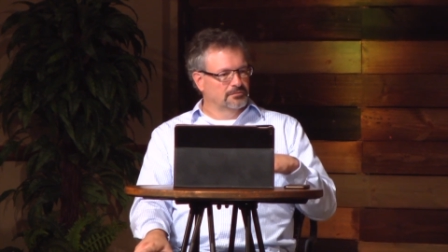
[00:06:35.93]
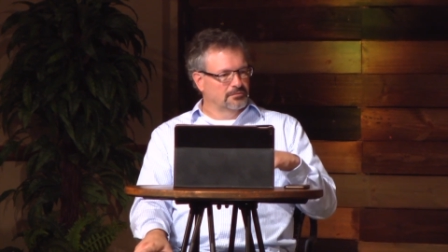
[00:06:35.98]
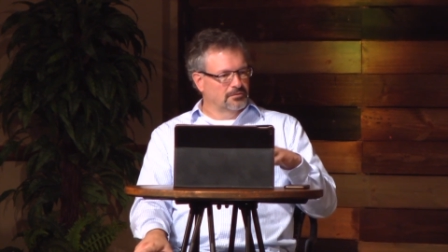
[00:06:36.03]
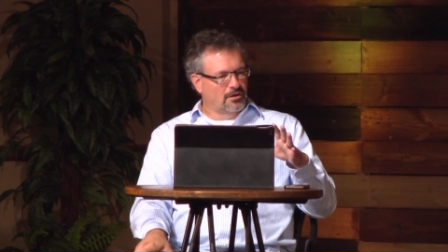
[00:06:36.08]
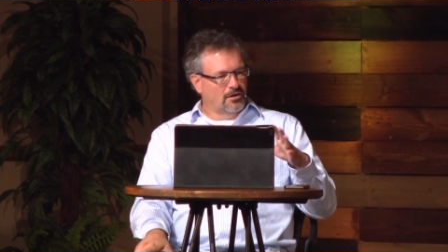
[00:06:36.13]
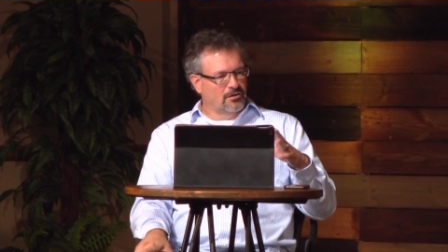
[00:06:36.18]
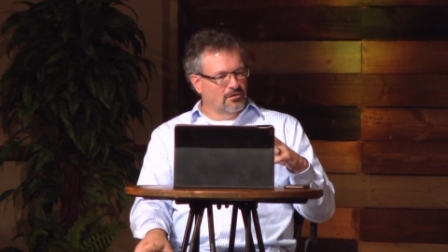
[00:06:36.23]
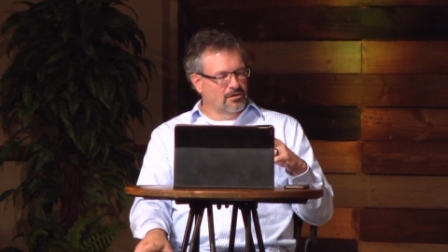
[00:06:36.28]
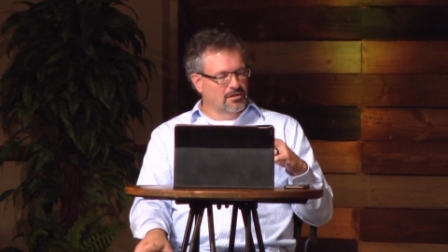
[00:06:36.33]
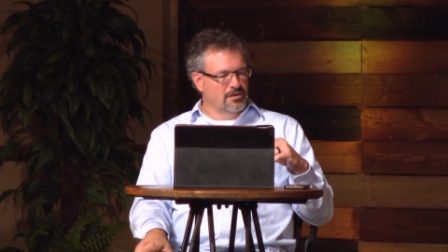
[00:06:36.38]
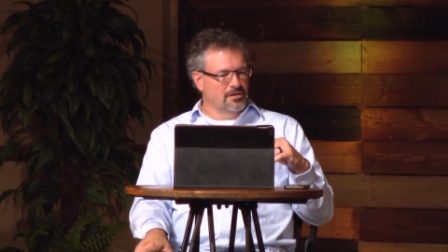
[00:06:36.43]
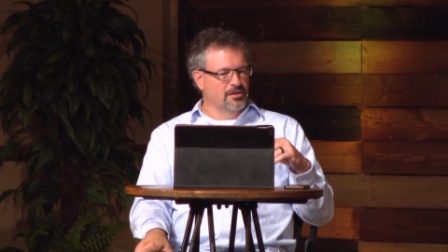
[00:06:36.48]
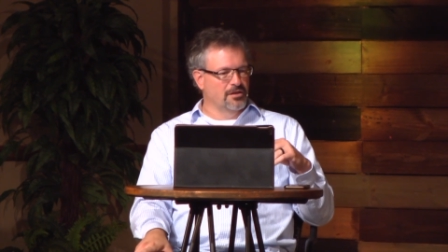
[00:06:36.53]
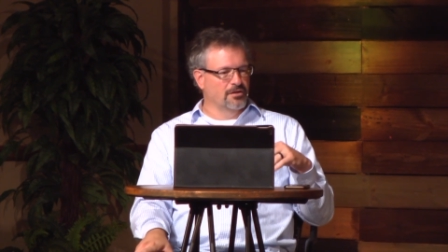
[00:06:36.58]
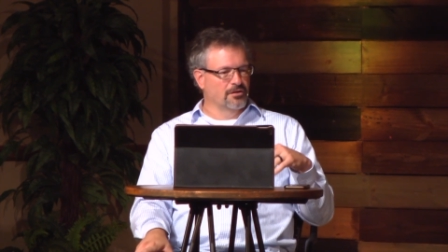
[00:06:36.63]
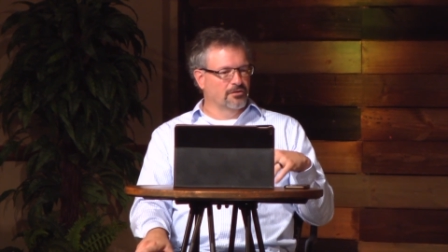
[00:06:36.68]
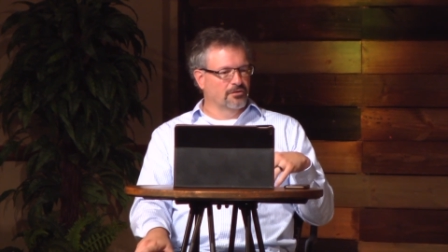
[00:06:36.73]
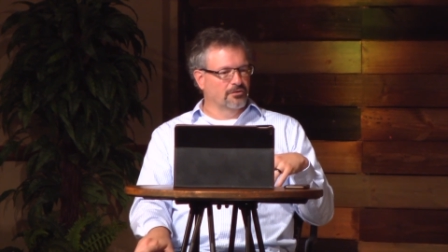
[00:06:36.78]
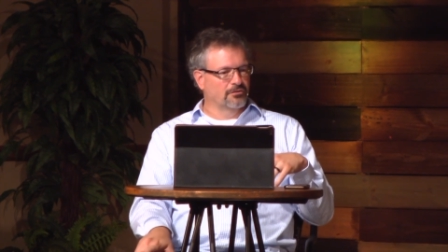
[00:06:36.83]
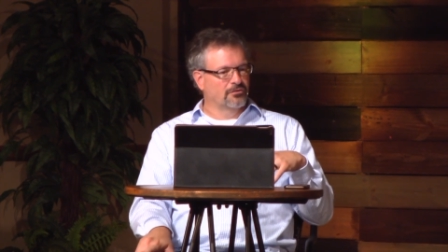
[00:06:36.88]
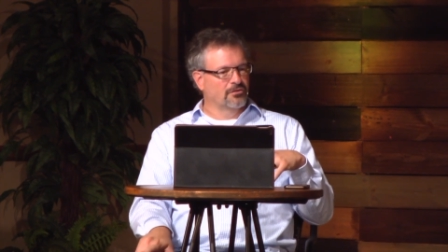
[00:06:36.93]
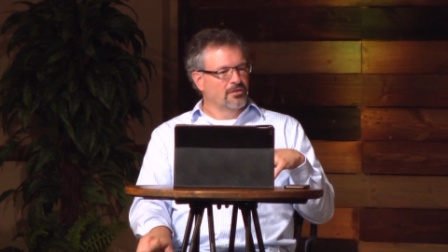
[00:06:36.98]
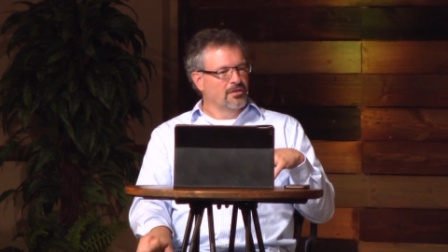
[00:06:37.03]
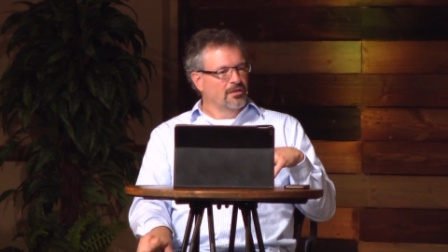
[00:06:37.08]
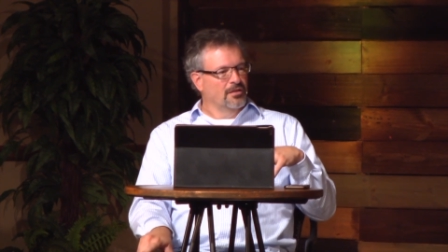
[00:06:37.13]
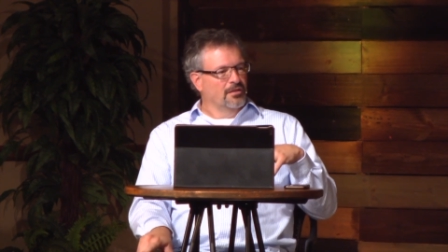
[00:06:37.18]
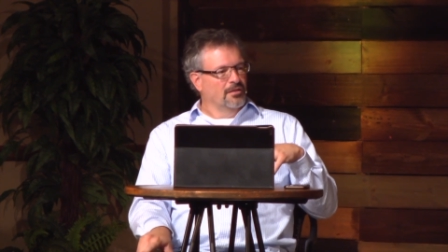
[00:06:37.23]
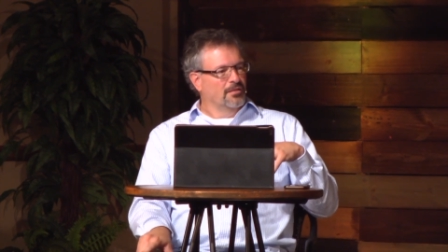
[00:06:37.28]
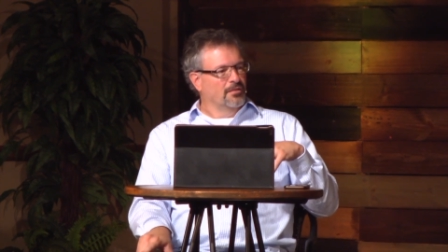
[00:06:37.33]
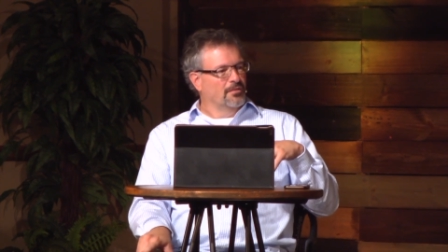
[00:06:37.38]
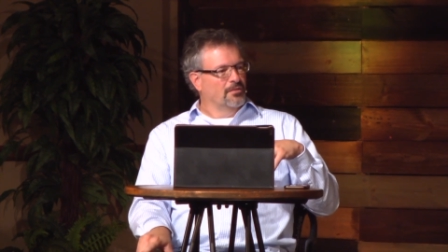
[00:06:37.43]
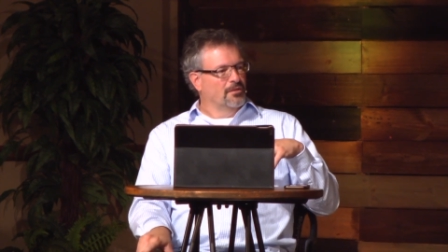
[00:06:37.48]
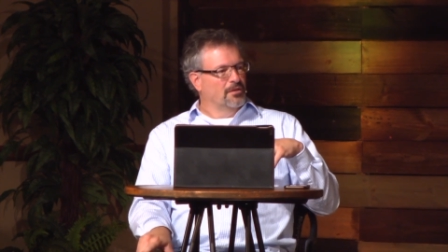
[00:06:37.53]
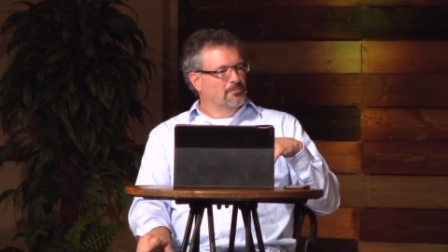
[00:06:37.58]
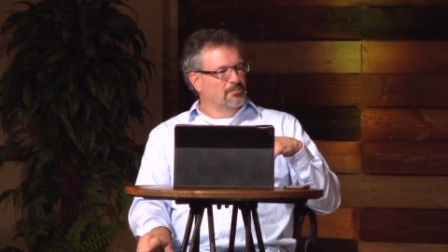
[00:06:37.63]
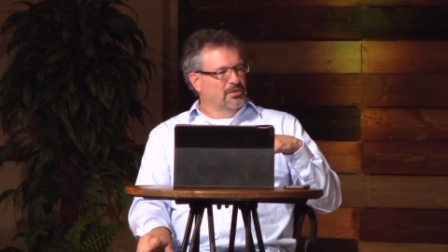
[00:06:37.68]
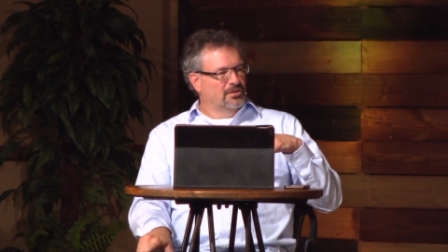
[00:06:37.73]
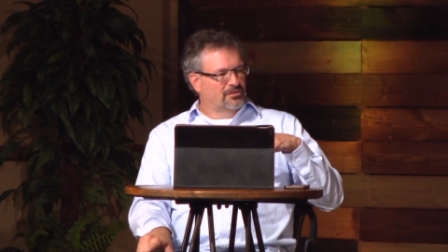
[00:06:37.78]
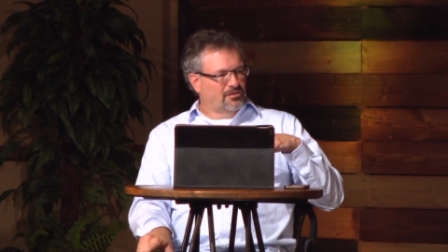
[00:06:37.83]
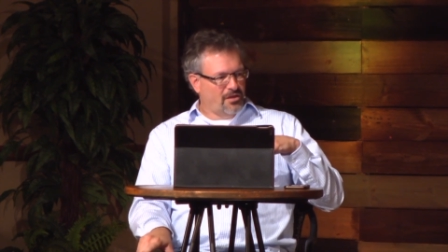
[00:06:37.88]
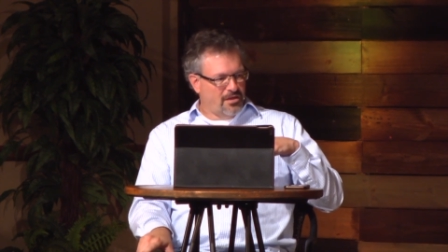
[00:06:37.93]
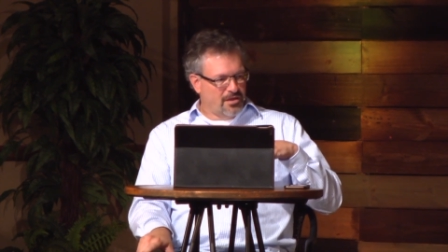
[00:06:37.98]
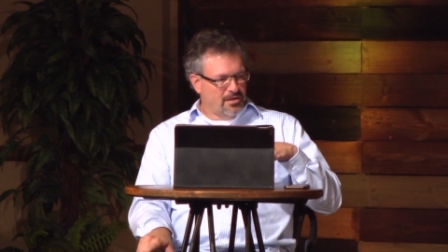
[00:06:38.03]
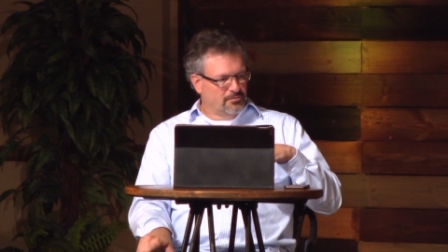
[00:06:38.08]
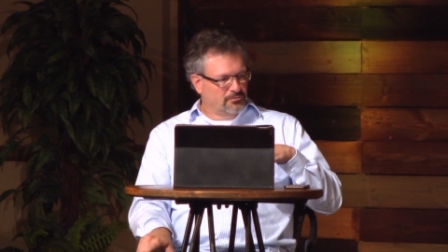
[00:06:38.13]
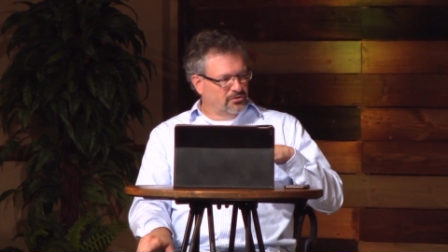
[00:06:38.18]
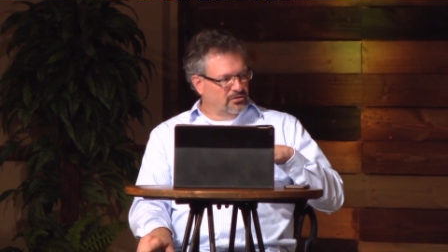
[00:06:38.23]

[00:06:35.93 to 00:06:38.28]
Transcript: early years, there'd be times